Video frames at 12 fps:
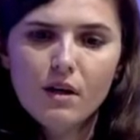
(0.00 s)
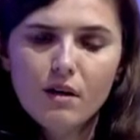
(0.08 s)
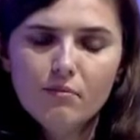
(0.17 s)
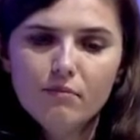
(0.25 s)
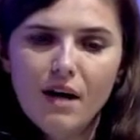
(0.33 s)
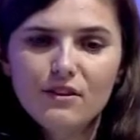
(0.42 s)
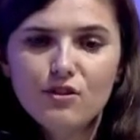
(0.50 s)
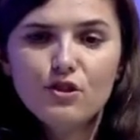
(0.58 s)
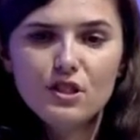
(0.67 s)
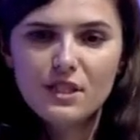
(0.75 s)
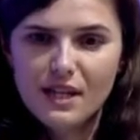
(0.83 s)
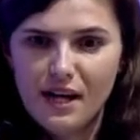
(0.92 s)

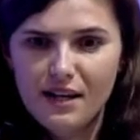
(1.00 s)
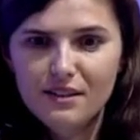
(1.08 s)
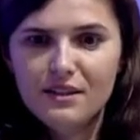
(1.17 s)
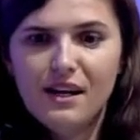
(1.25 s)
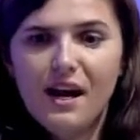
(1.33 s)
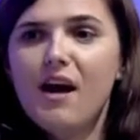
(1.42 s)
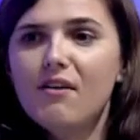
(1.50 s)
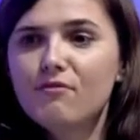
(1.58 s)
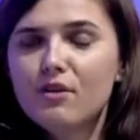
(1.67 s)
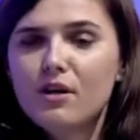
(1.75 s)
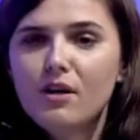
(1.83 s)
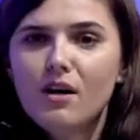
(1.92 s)
understand and have
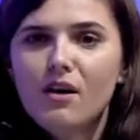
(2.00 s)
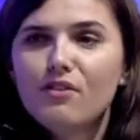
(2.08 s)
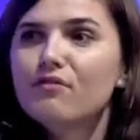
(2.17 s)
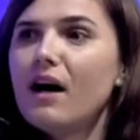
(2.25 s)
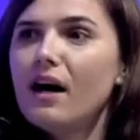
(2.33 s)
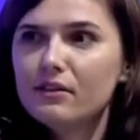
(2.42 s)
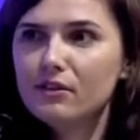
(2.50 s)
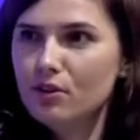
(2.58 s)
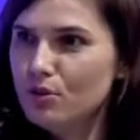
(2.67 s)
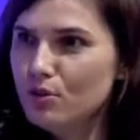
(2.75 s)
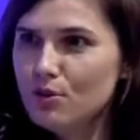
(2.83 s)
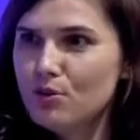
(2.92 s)
the
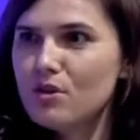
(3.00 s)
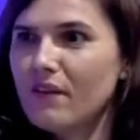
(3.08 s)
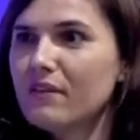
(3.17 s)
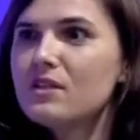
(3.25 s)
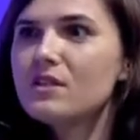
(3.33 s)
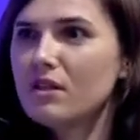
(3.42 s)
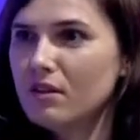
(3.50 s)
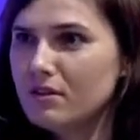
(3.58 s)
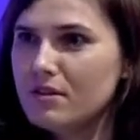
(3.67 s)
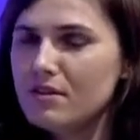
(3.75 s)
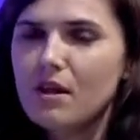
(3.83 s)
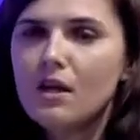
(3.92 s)
values and the
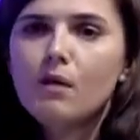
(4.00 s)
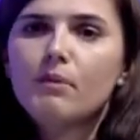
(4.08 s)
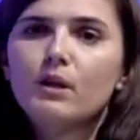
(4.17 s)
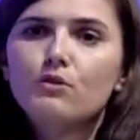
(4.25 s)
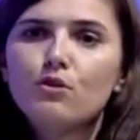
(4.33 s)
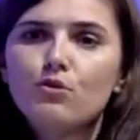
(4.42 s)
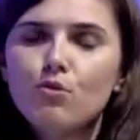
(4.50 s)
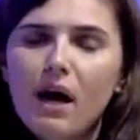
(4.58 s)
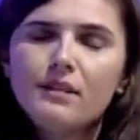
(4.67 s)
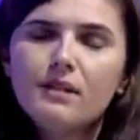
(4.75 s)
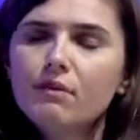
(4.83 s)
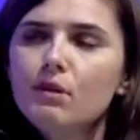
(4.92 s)
skills, but also to
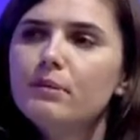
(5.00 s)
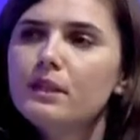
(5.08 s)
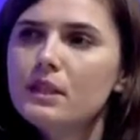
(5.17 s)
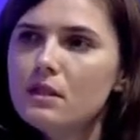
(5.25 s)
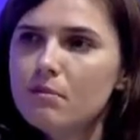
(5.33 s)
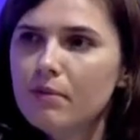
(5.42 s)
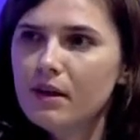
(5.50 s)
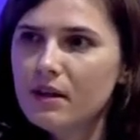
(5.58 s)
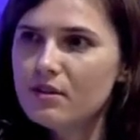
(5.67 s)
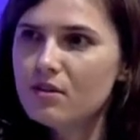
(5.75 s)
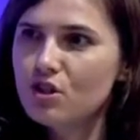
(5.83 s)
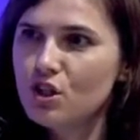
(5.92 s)
actively participate
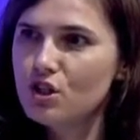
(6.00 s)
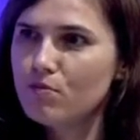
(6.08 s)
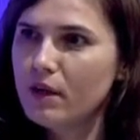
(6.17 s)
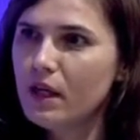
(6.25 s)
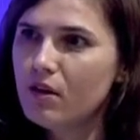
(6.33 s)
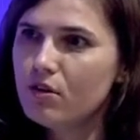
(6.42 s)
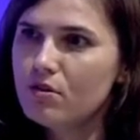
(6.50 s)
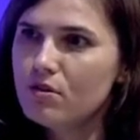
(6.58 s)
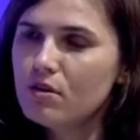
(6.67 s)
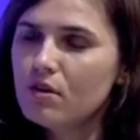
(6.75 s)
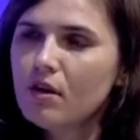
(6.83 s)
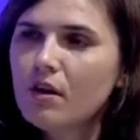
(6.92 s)
as change
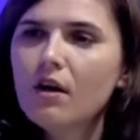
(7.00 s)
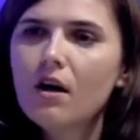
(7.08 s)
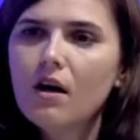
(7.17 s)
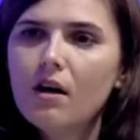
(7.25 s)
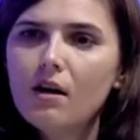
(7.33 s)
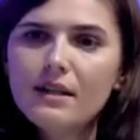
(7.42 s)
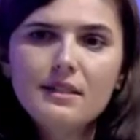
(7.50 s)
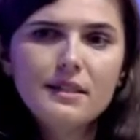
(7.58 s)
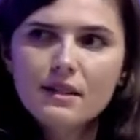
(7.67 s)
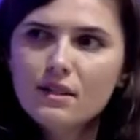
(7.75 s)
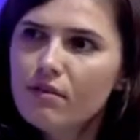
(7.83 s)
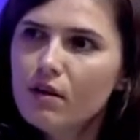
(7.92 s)
makers, as
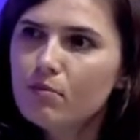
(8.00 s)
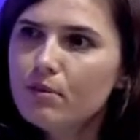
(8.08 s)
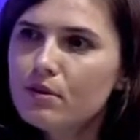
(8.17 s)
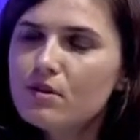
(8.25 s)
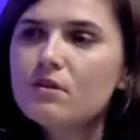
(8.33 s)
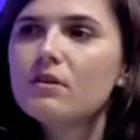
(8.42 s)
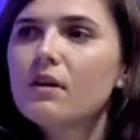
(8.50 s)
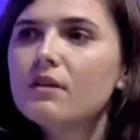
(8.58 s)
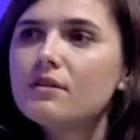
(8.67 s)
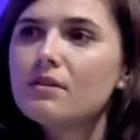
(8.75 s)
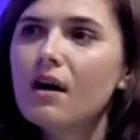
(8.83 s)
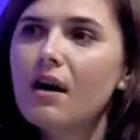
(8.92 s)
tech developers,
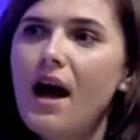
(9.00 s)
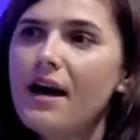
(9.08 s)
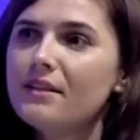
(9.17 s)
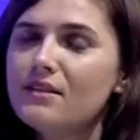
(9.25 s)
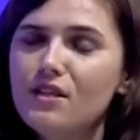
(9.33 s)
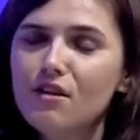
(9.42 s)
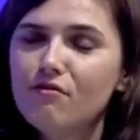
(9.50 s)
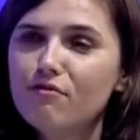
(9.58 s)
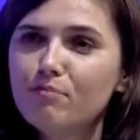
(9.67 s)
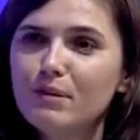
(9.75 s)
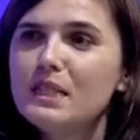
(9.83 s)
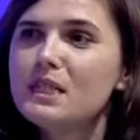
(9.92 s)
as
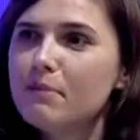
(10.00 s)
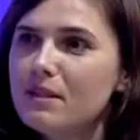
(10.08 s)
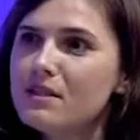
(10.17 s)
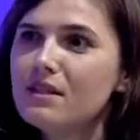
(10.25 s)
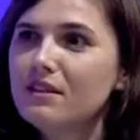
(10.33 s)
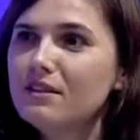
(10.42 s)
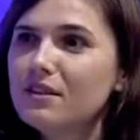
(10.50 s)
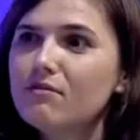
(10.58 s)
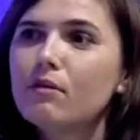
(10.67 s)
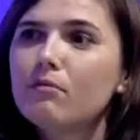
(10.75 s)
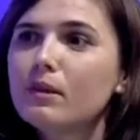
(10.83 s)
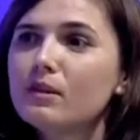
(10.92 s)
active participants in the
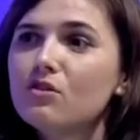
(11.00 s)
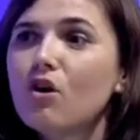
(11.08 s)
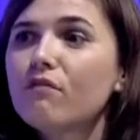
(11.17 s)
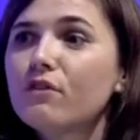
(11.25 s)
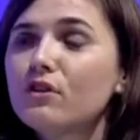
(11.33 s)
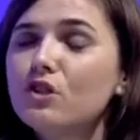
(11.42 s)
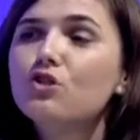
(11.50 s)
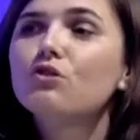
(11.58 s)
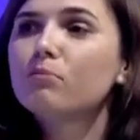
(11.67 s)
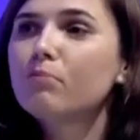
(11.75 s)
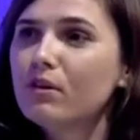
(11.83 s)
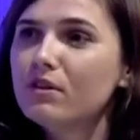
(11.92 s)
development of the
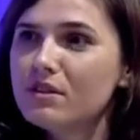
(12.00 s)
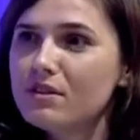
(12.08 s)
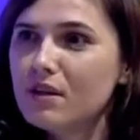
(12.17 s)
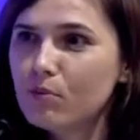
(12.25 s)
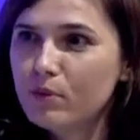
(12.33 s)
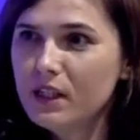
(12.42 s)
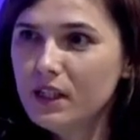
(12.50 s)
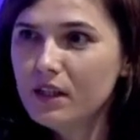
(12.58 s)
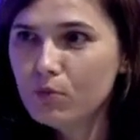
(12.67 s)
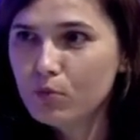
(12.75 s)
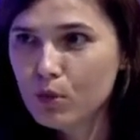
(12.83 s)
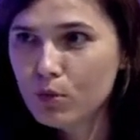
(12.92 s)
digital policies that we need
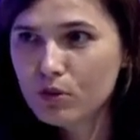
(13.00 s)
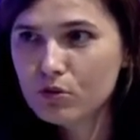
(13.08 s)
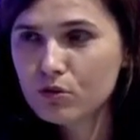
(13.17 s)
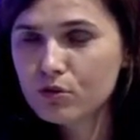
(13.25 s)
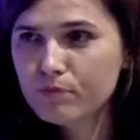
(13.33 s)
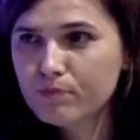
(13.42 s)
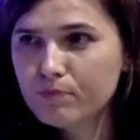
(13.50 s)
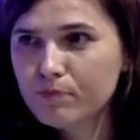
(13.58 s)
and we want.